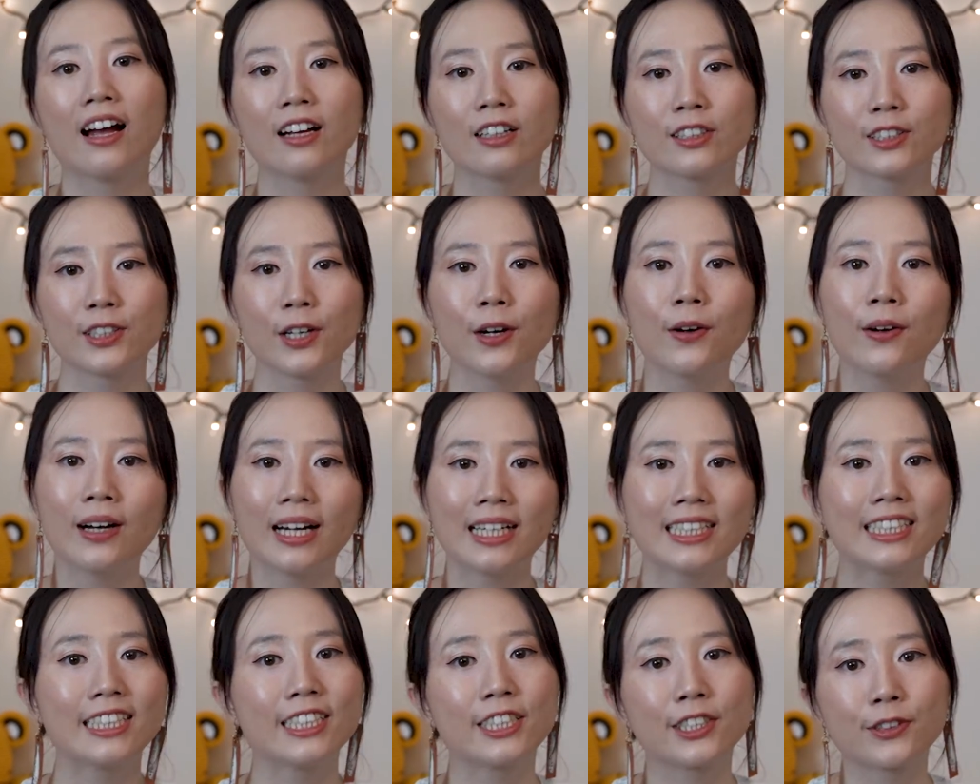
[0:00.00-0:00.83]
So
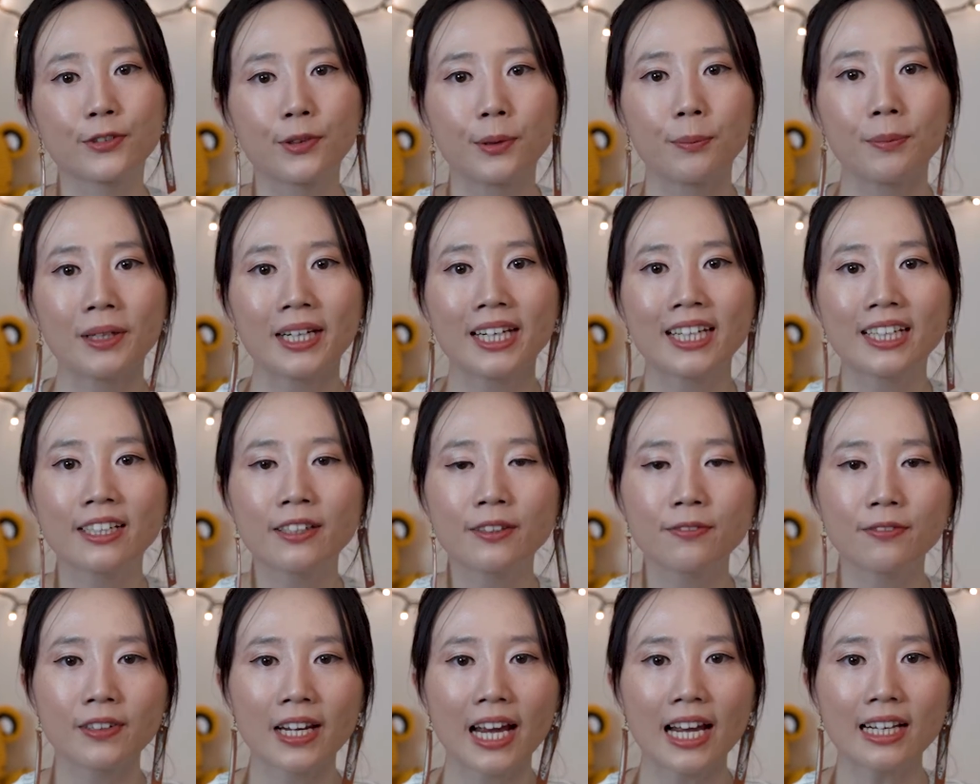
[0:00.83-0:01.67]
a
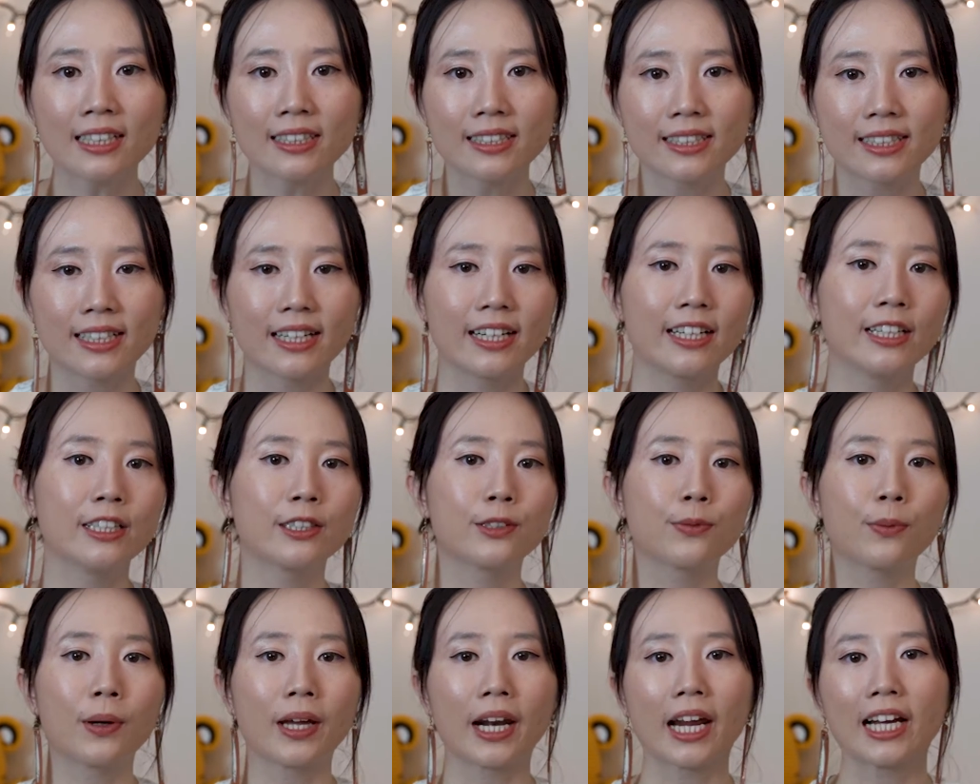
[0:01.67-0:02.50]
discriminative test
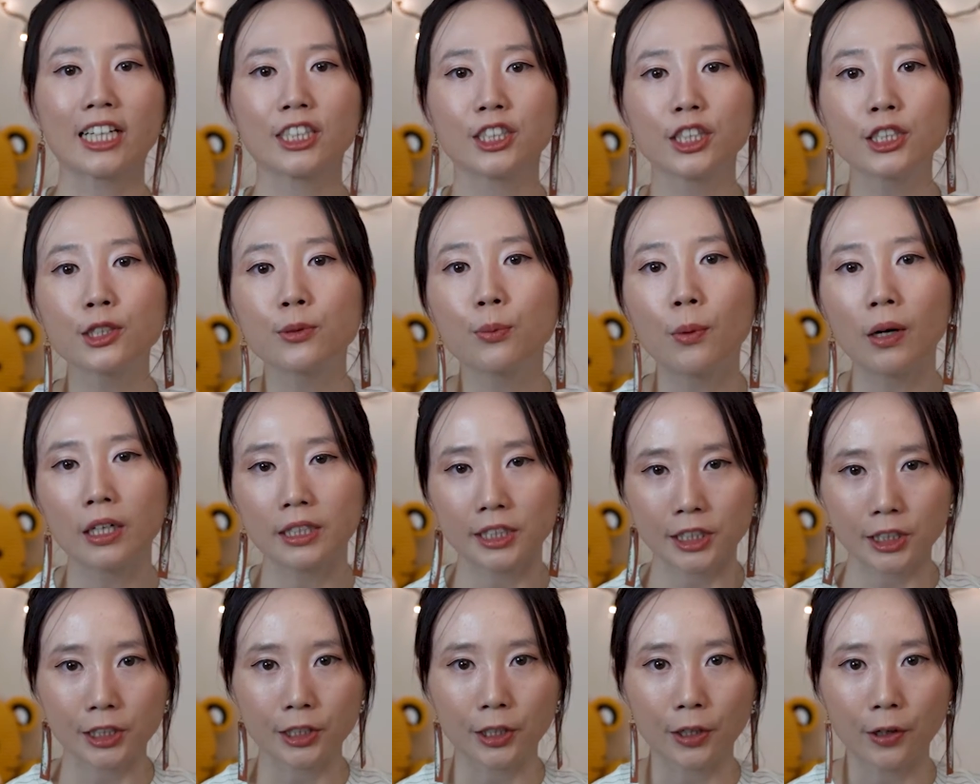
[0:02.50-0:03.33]
is when I just
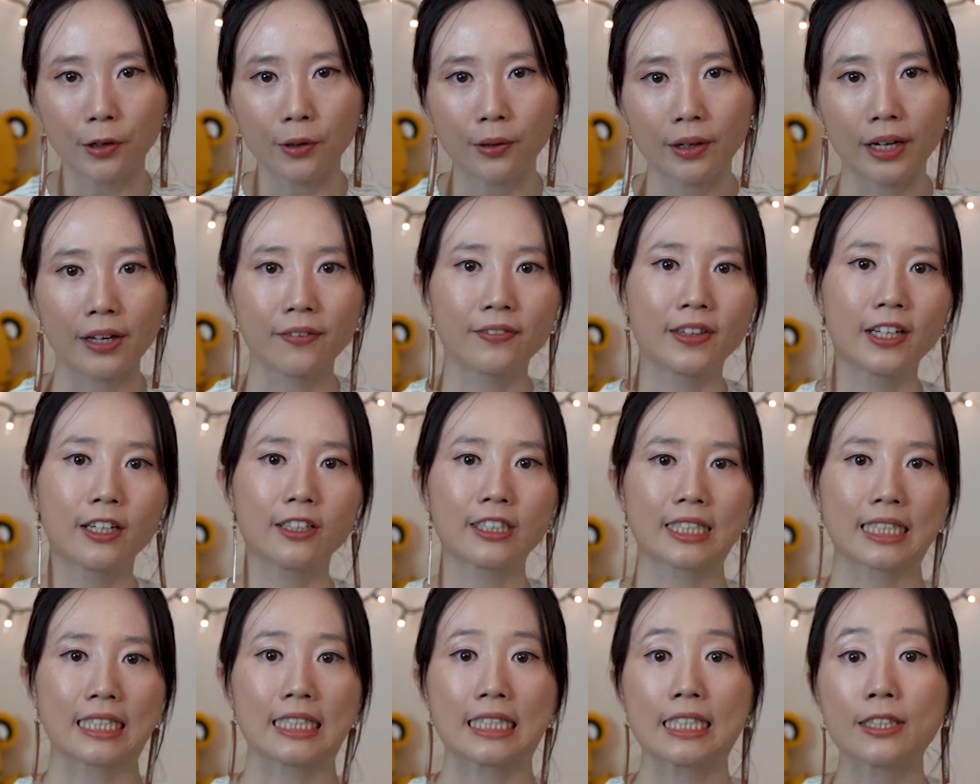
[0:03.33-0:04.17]
want to know if
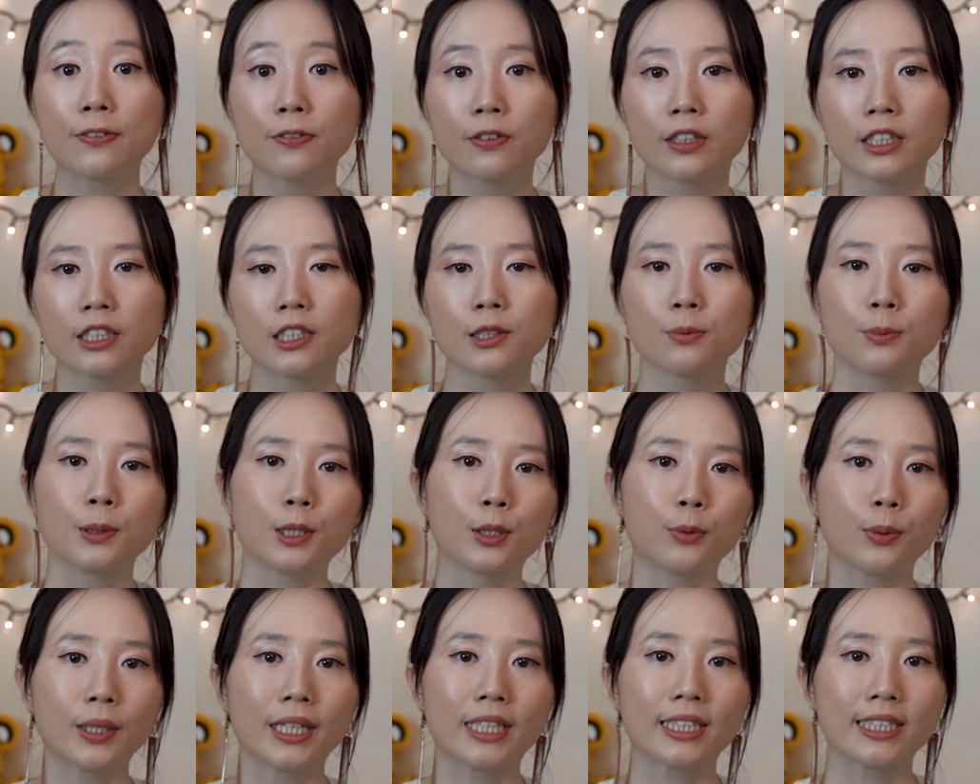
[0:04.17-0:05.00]
there's a difference
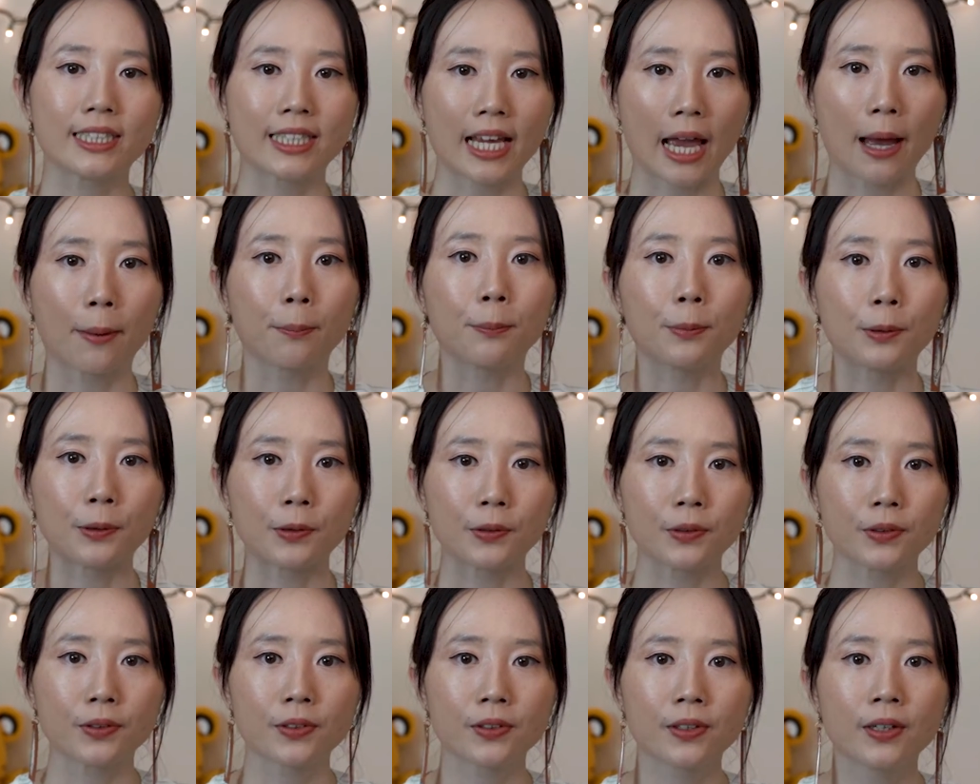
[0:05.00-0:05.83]
between
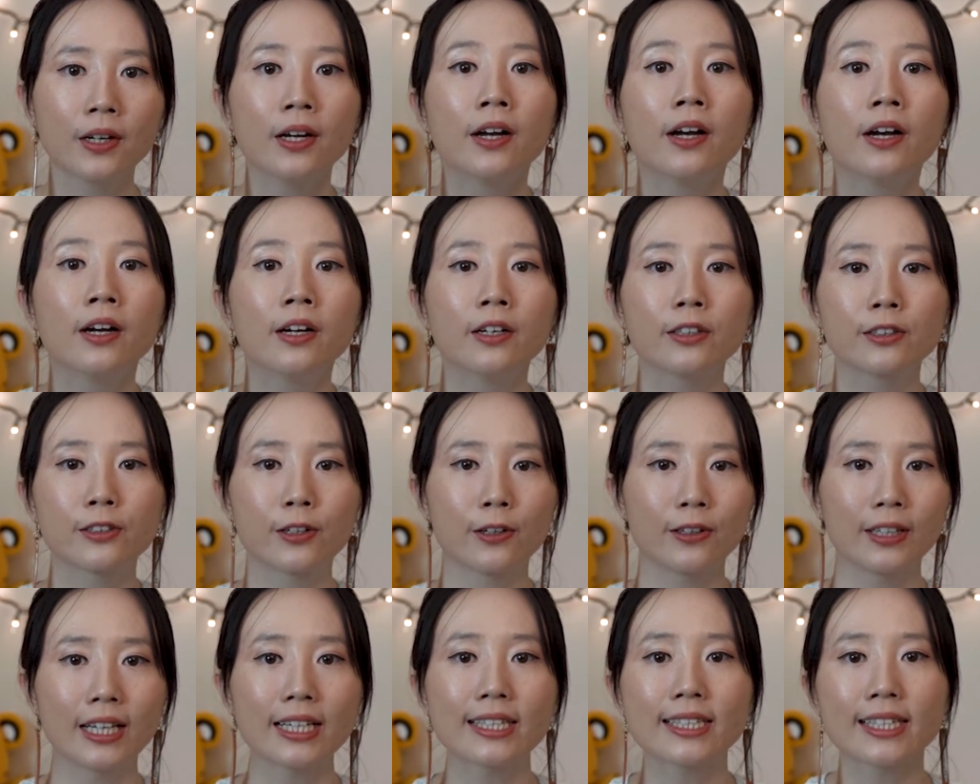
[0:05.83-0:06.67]
samples.
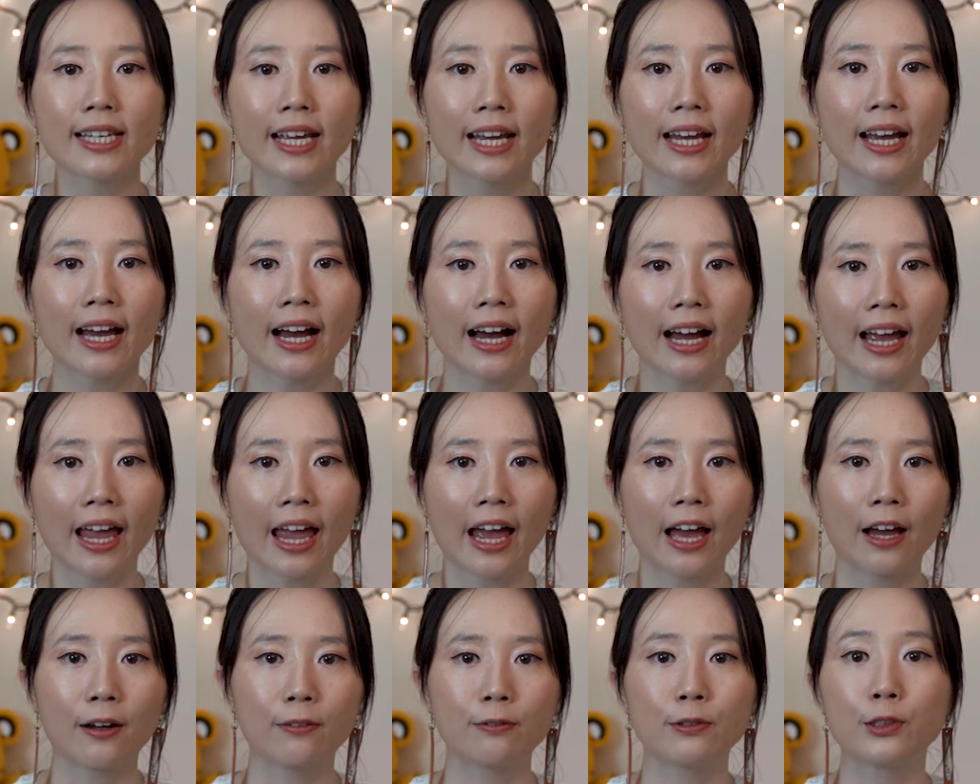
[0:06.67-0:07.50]
So let's say I
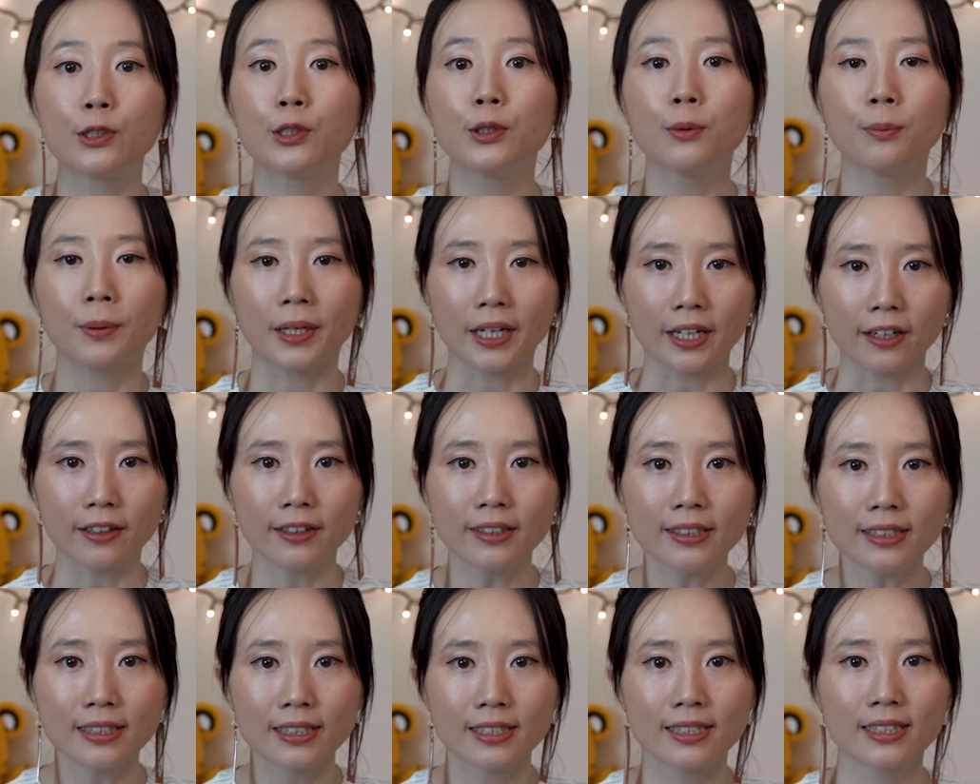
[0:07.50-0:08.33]
have two
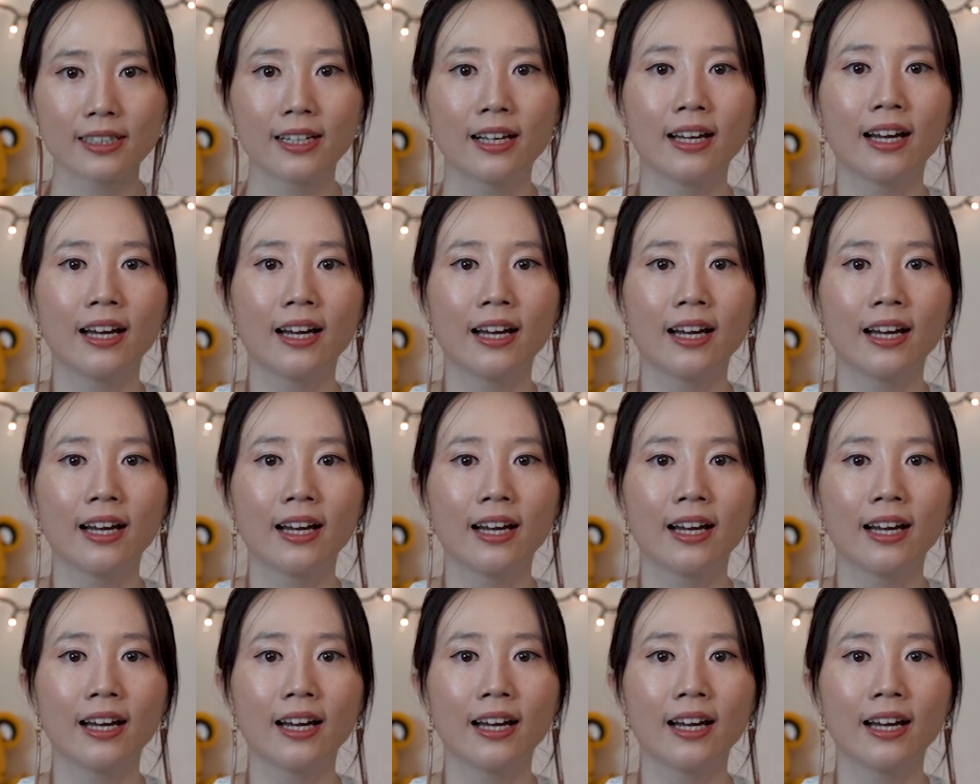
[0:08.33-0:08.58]
beers